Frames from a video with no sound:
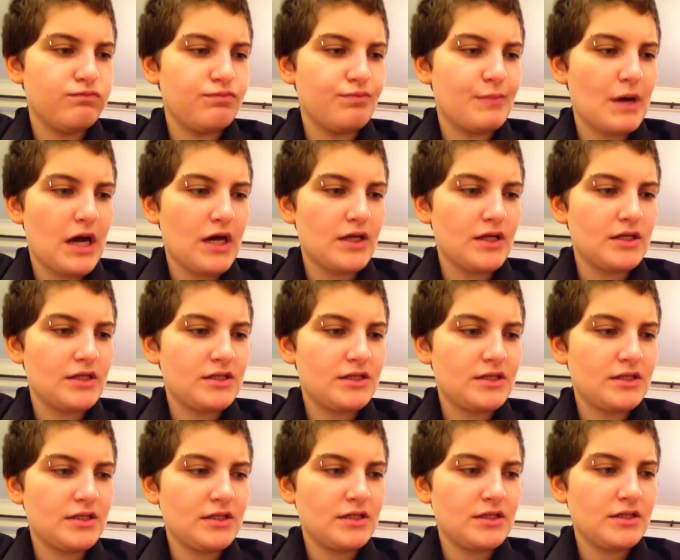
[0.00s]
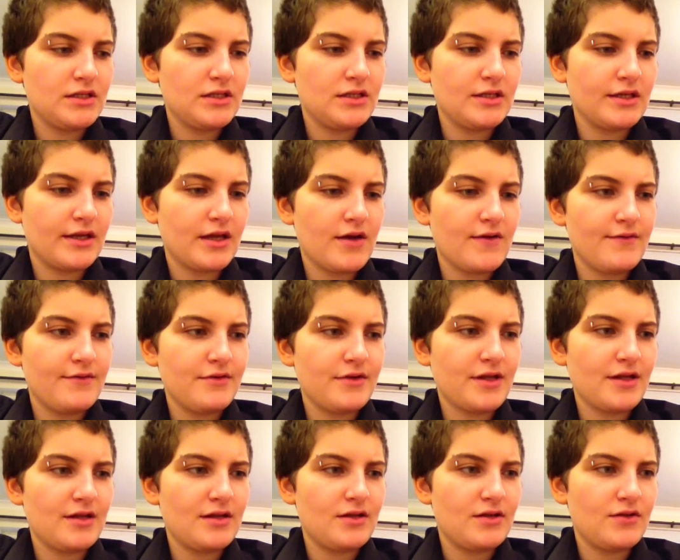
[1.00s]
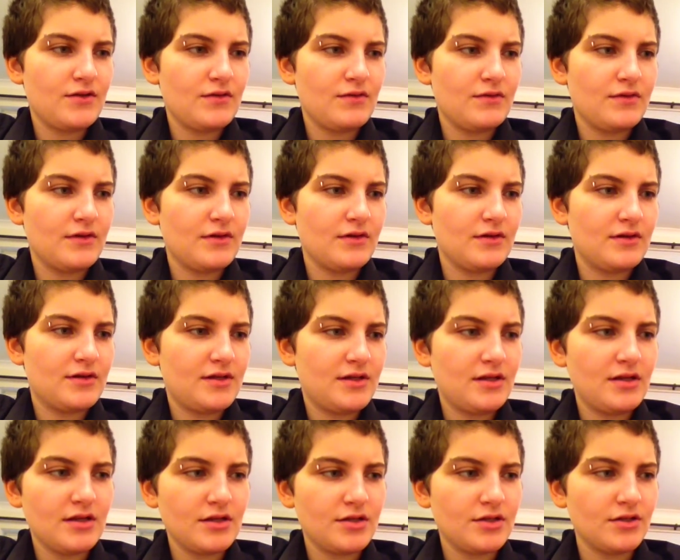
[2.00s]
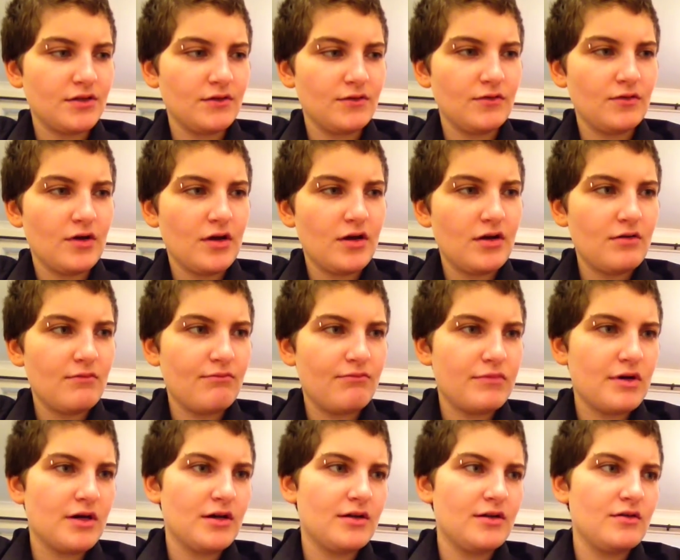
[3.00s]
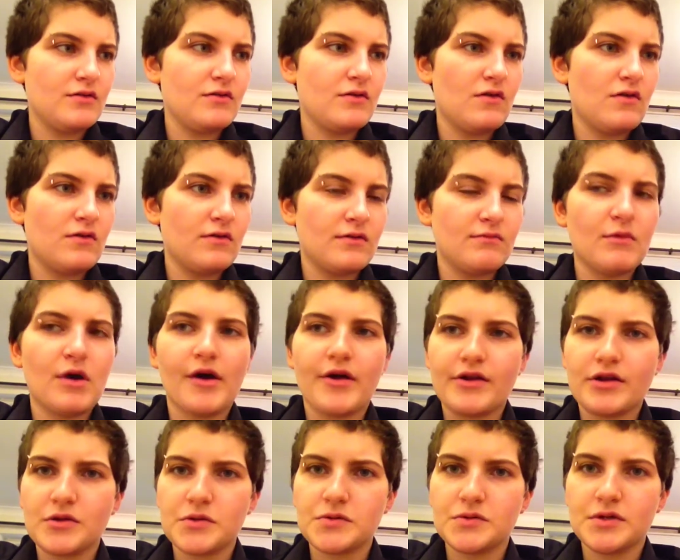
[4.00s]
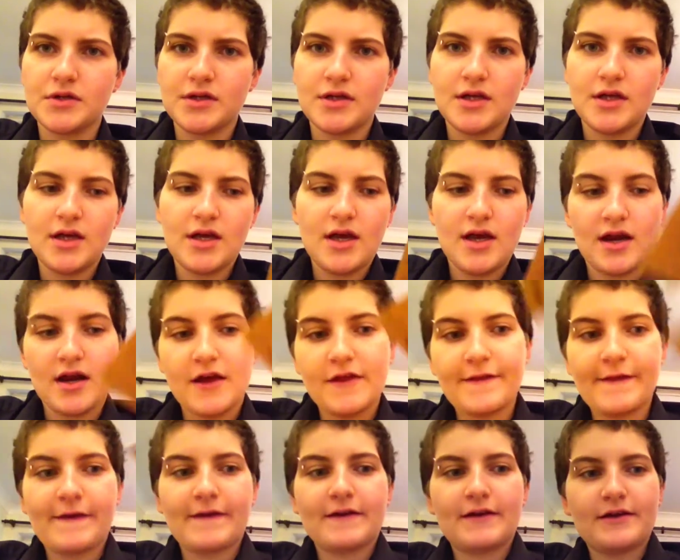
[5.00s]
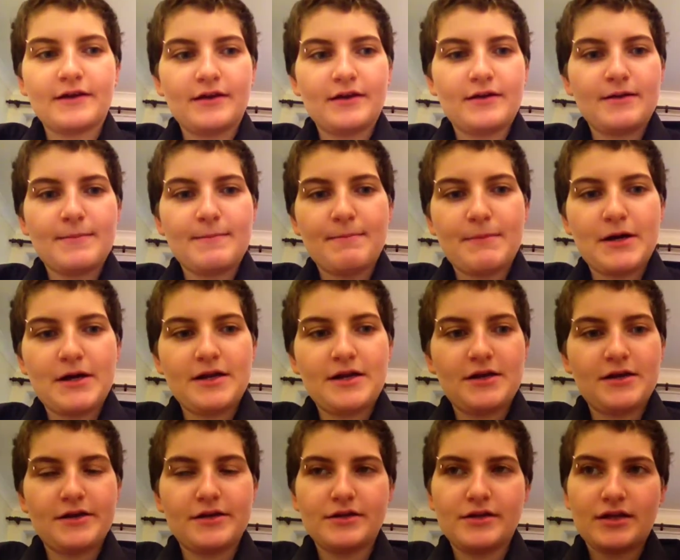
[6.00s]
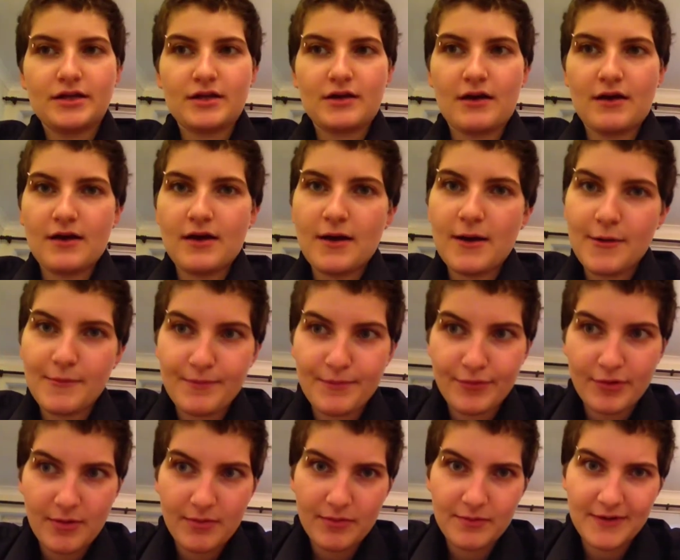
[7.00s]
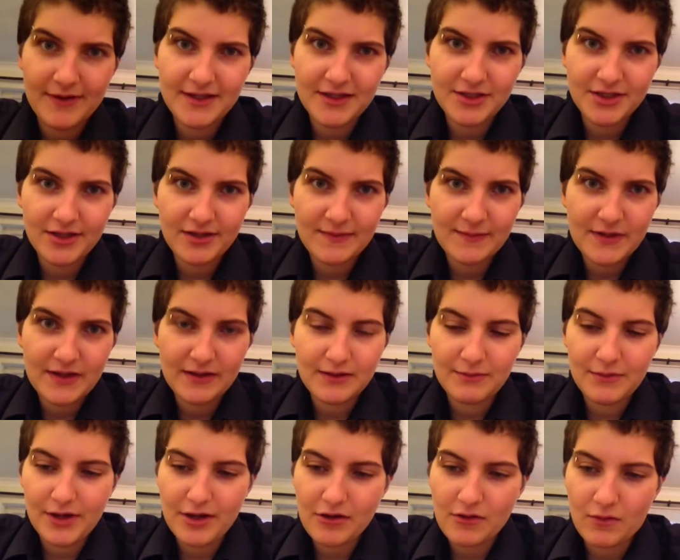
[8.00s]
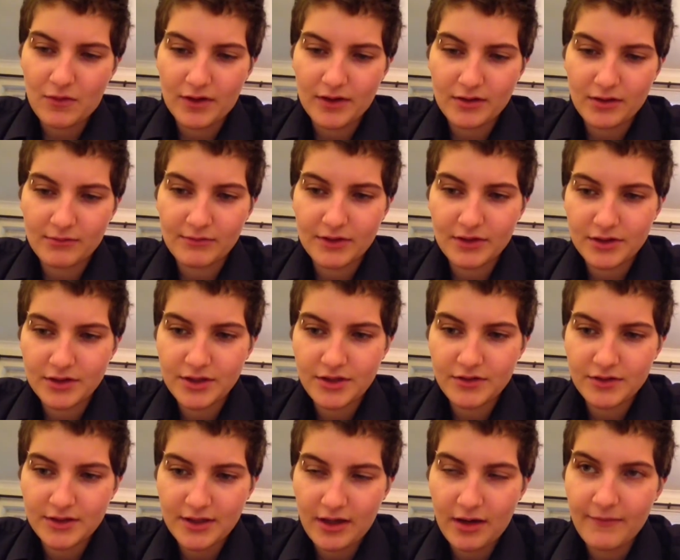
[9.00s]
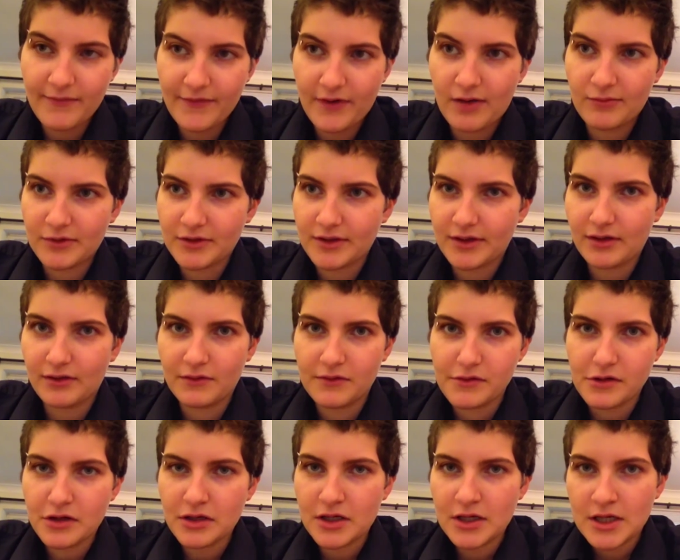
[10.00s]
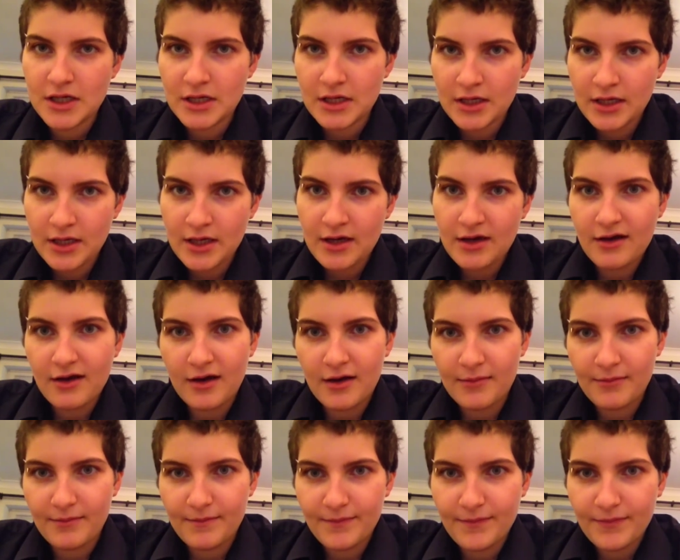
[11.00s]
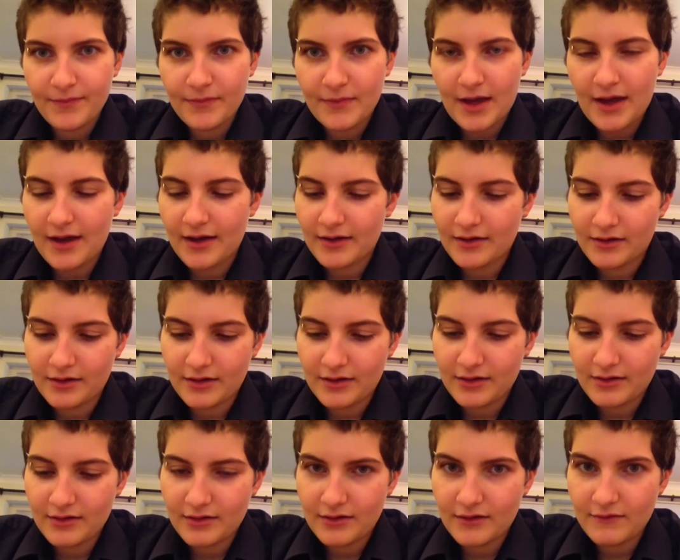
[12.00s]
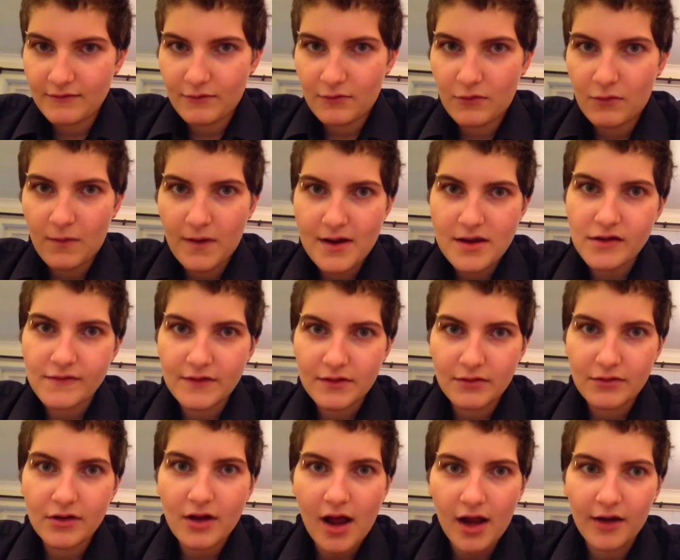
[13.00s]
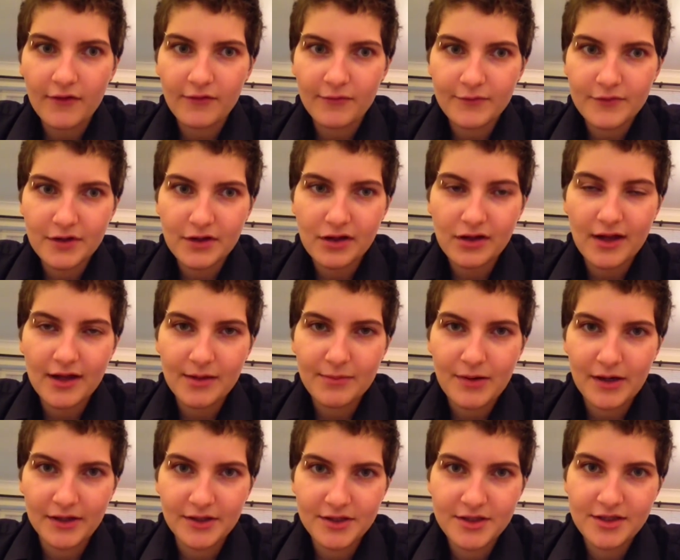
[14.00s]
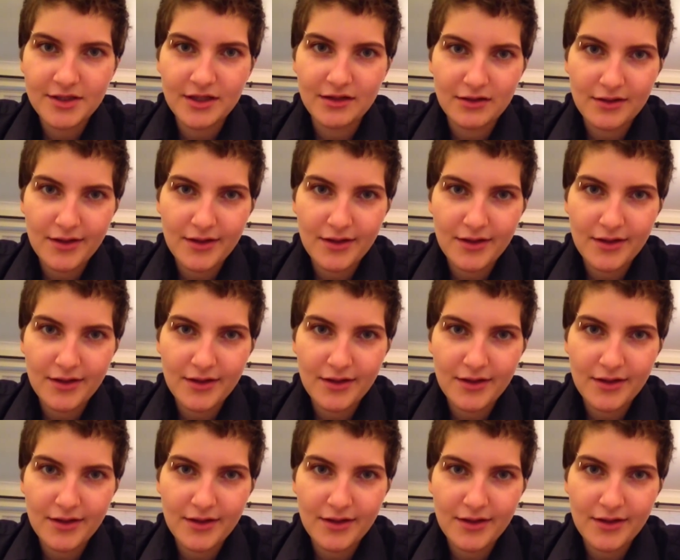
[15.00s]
But it goes into the tissue, but not the muscle. And I think my nurse probably injected me in the muscle one time, because usually I'm fine with needles. And it always feels kind of just like a punch in the